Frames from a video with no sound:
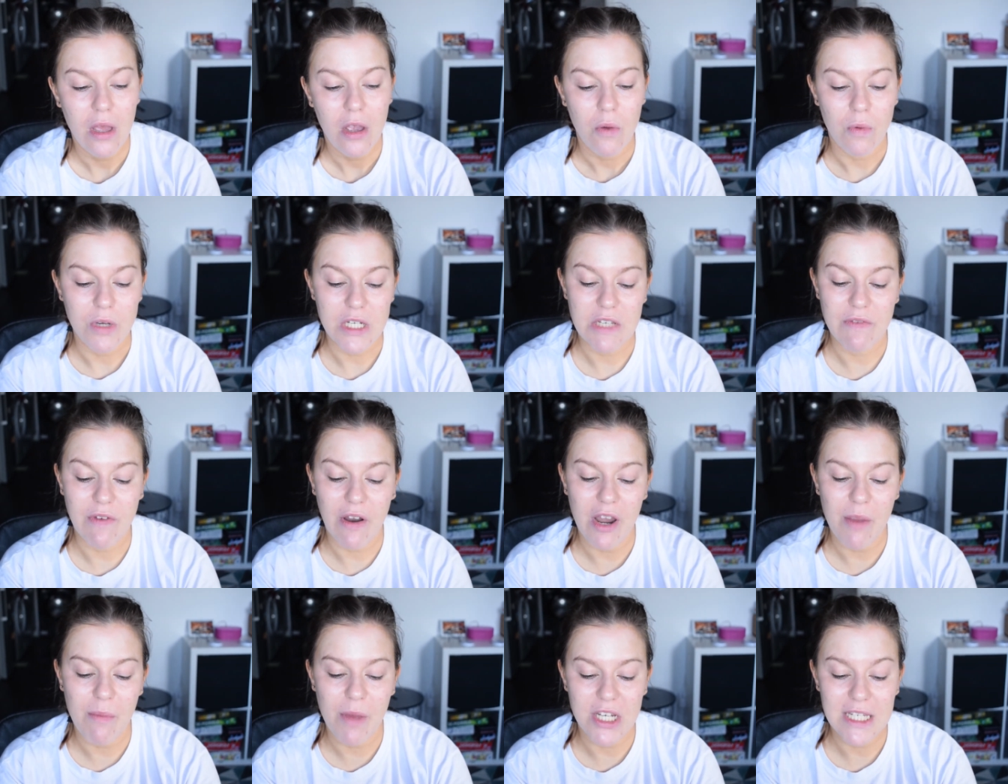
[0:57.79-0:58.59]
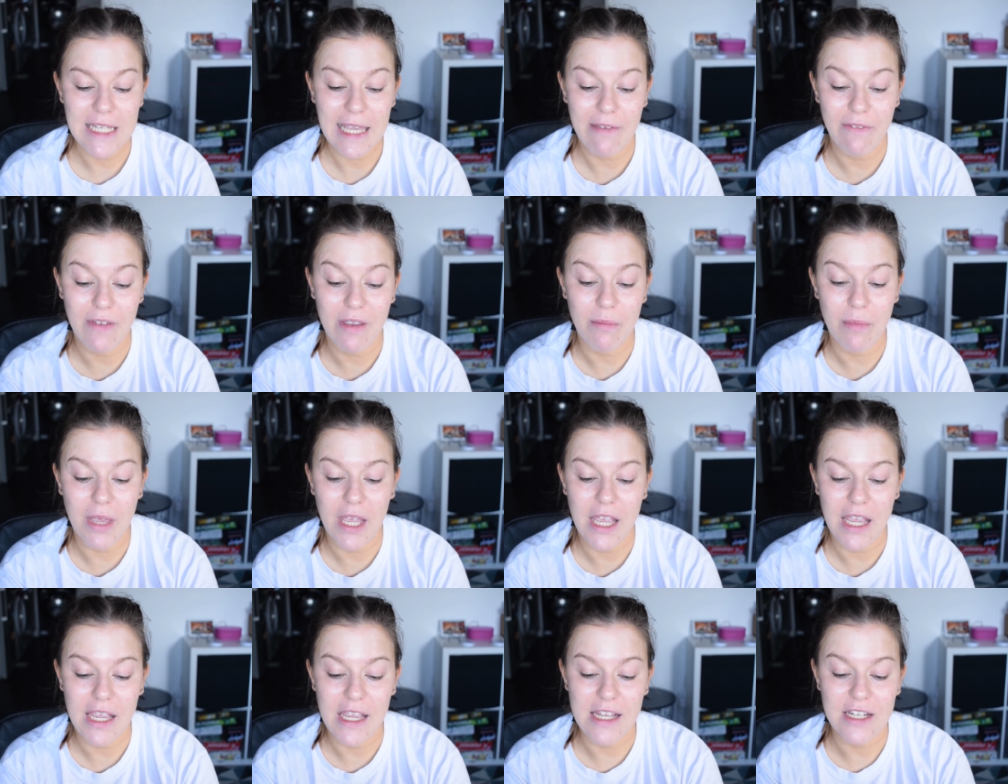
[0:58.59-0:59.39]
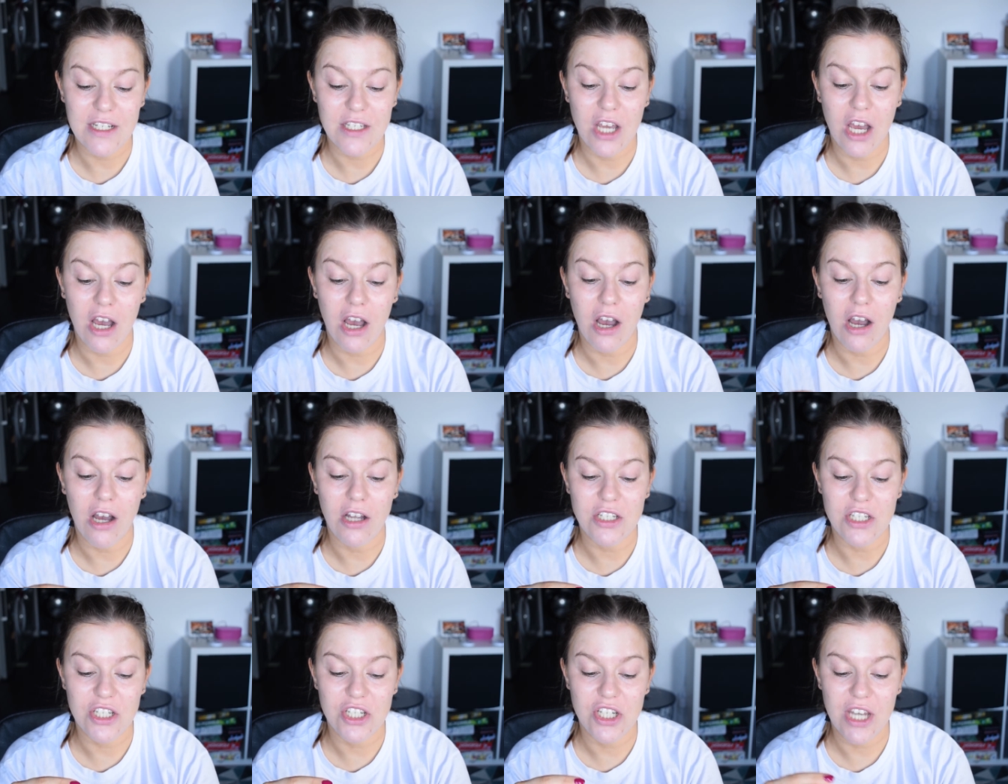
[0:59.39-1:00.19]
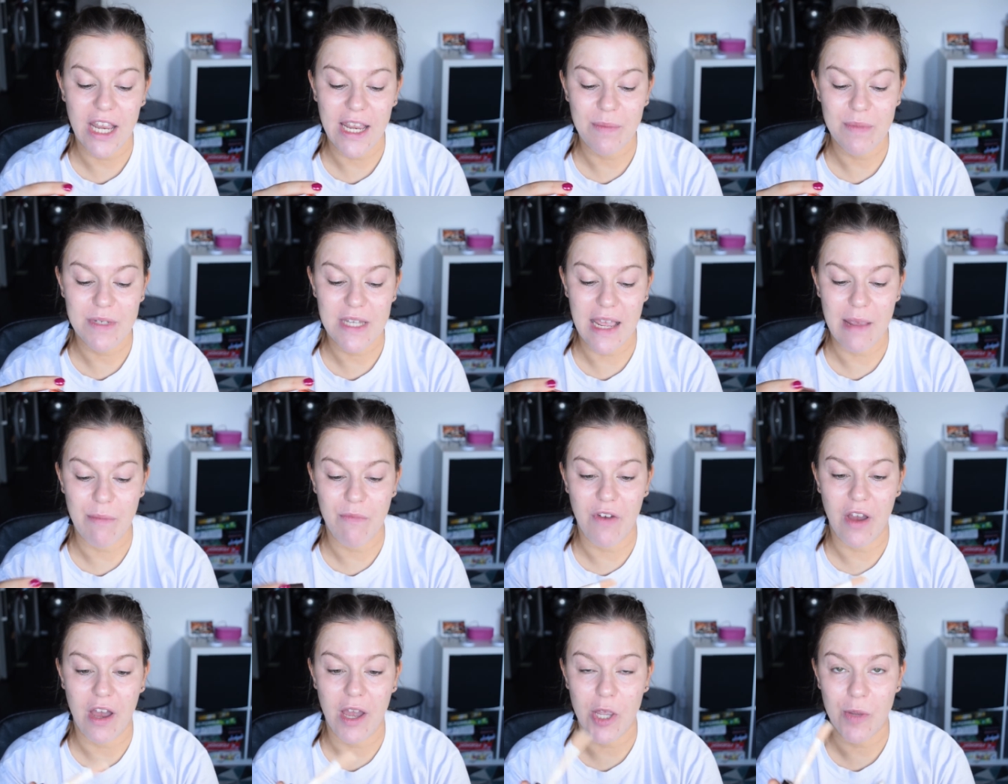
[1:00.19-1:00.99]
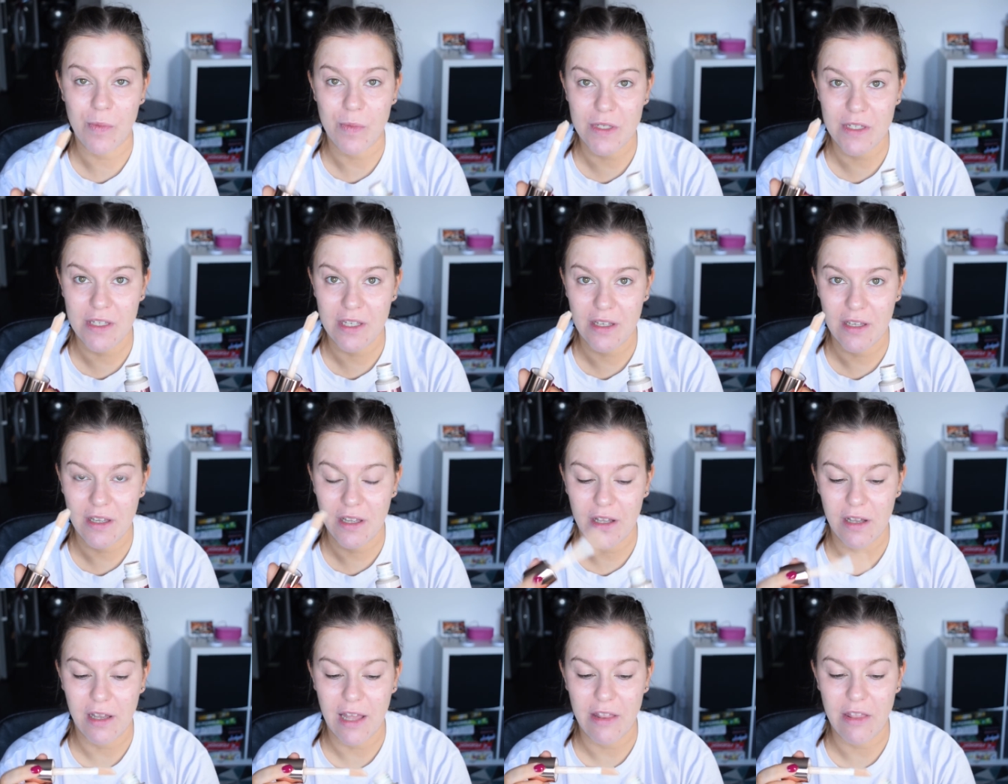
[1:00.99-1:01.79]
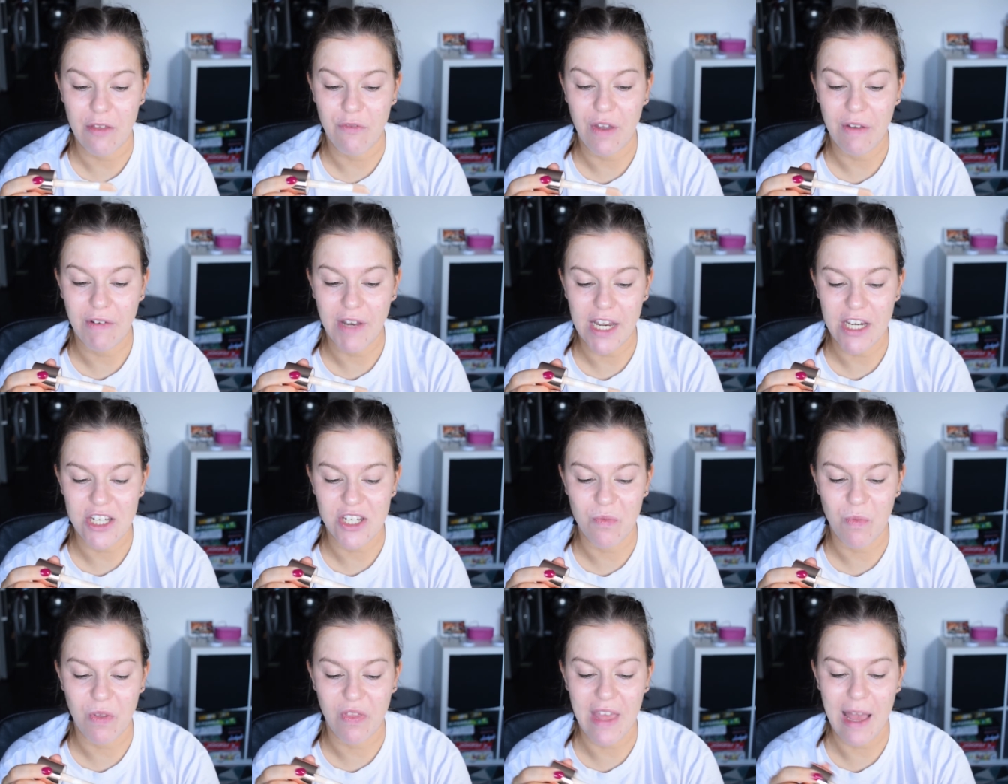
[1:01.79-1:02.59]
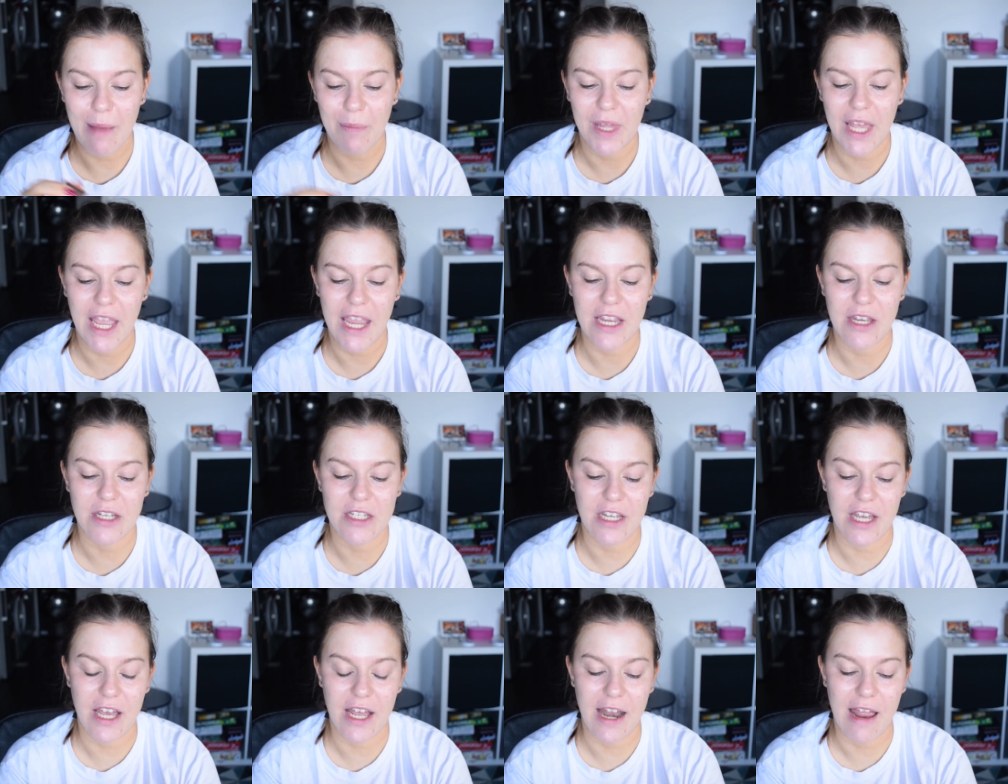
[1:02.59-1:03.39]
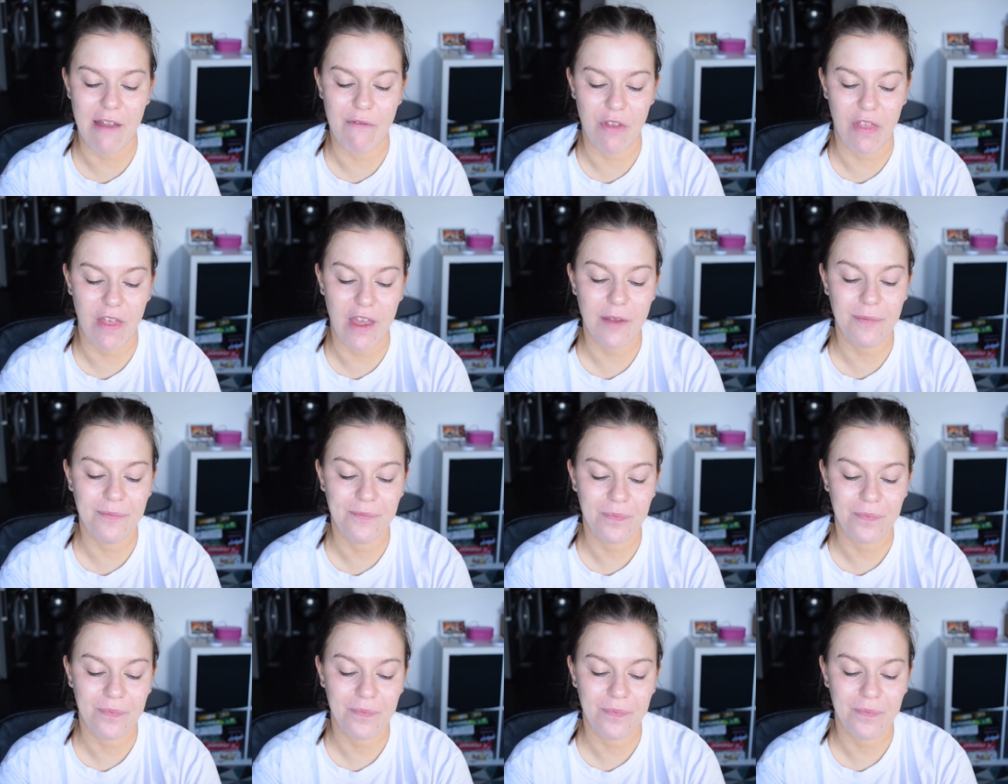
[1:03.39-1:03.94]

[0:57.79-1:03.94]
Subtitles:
which is very much giving me Tarte Shape Tape vibes, like the foundation with the applicator and everything.